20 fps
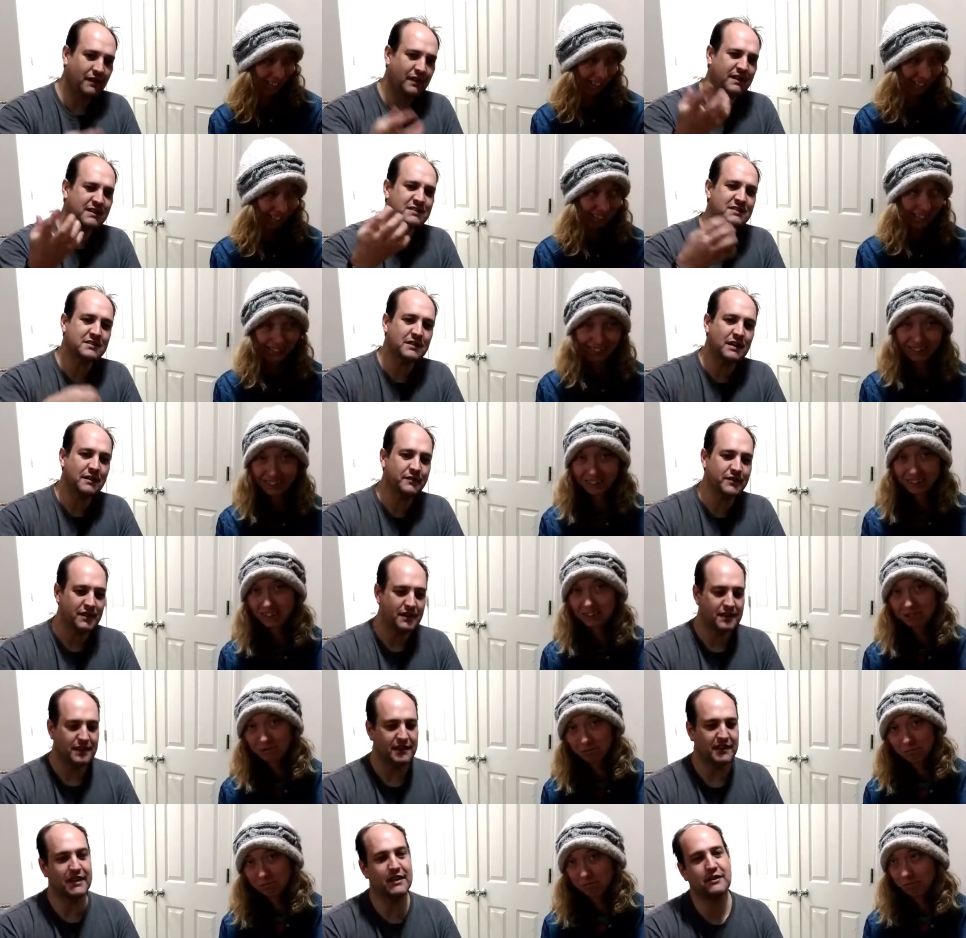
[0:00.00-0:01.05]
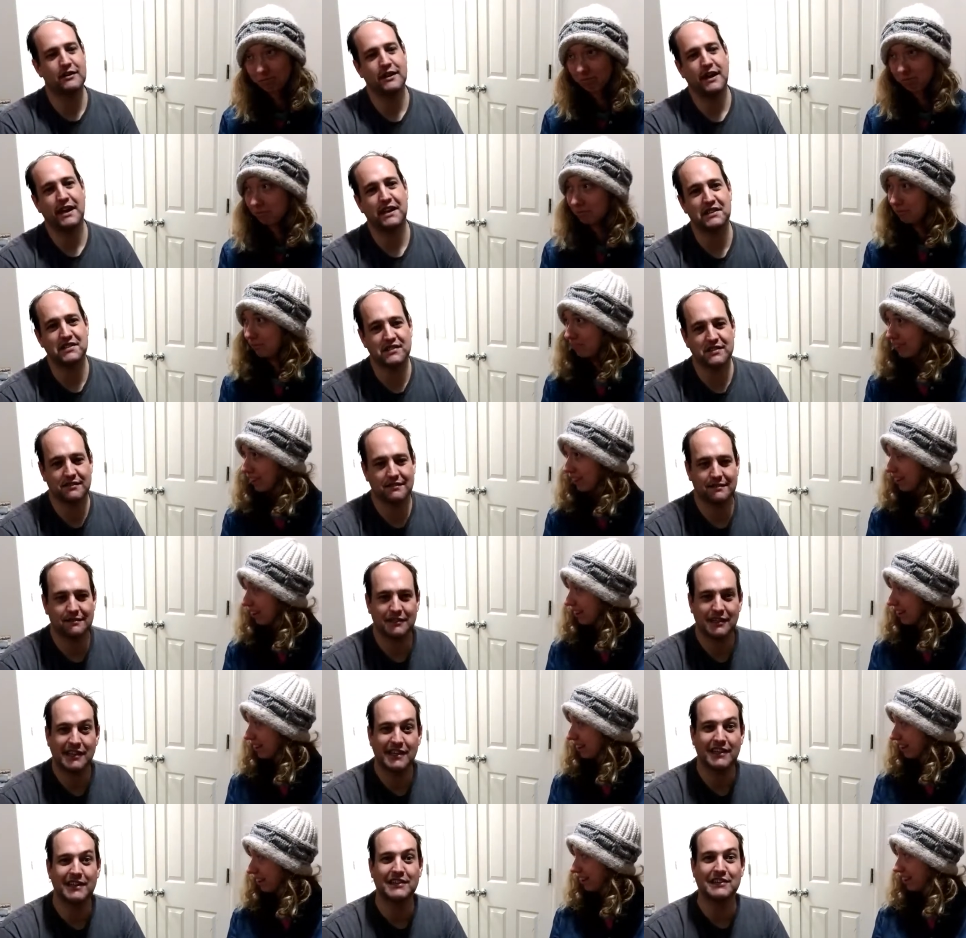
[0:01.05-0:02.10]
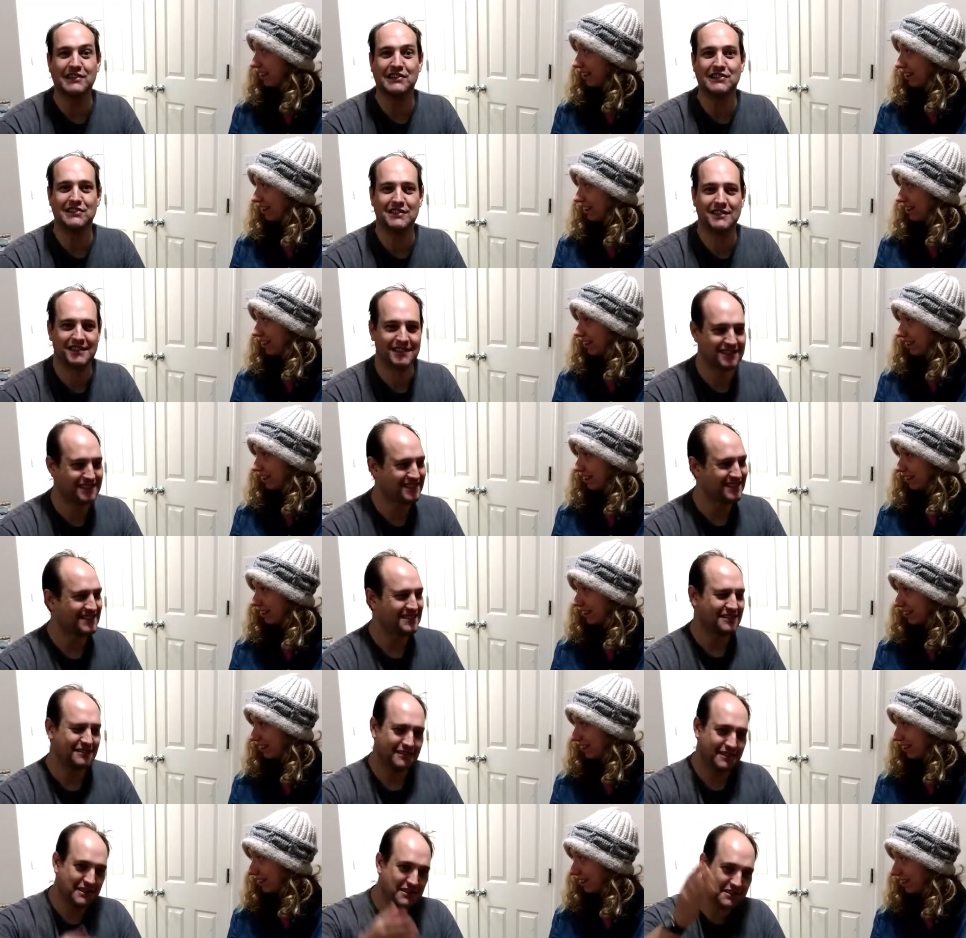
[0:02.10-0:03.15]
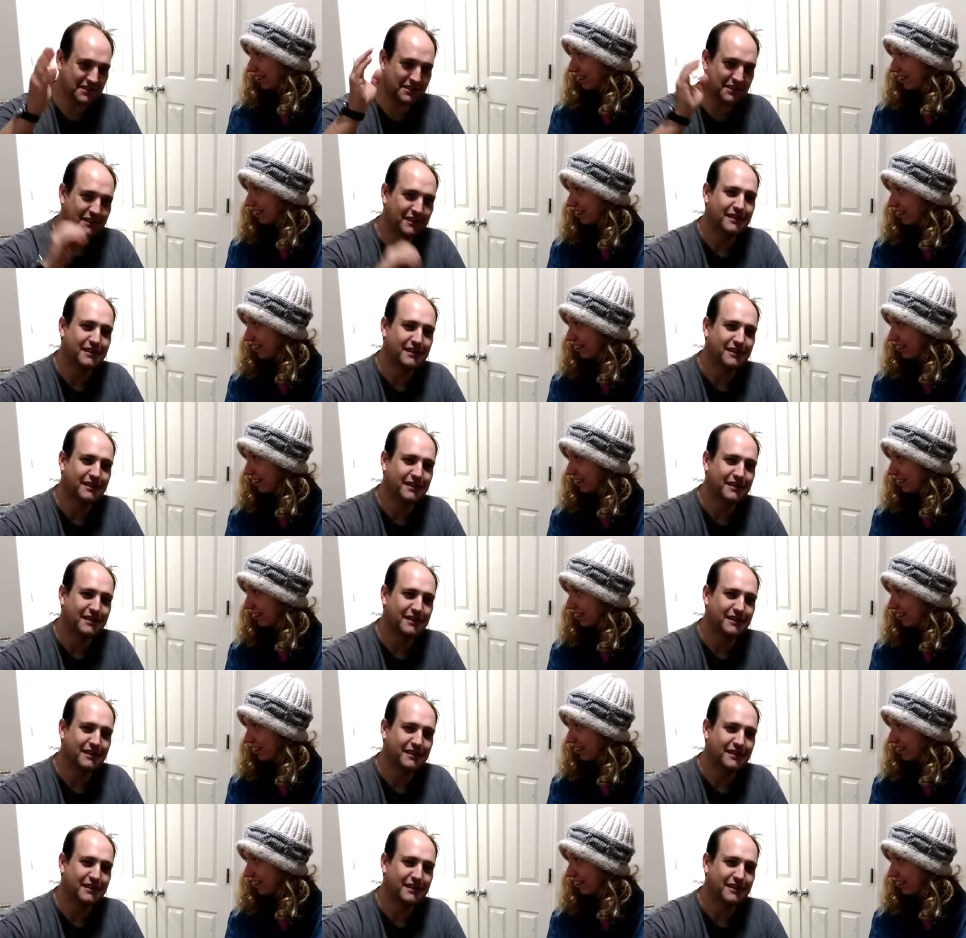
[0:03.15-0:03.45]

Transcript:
Speaker 1: and stuff, you hear a nice hiss. There's a